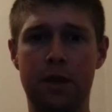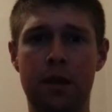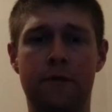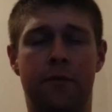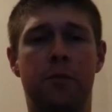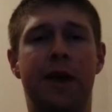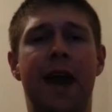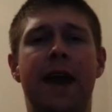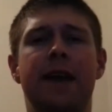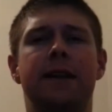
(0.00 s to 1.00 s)
If you've
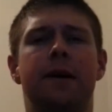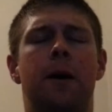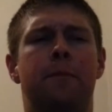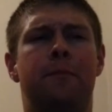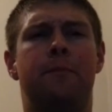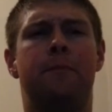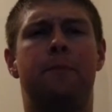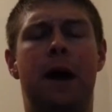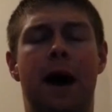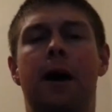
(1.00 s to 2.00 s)
gained a
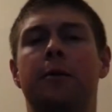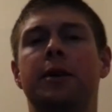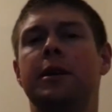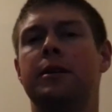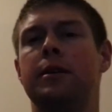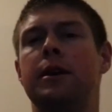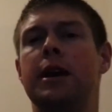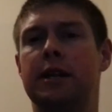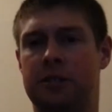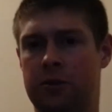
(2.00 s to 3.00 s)
pound
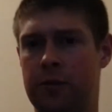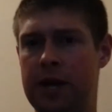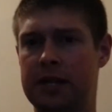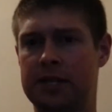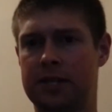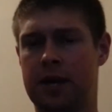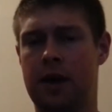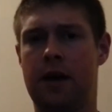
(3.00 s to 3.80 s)
in 2 weeks,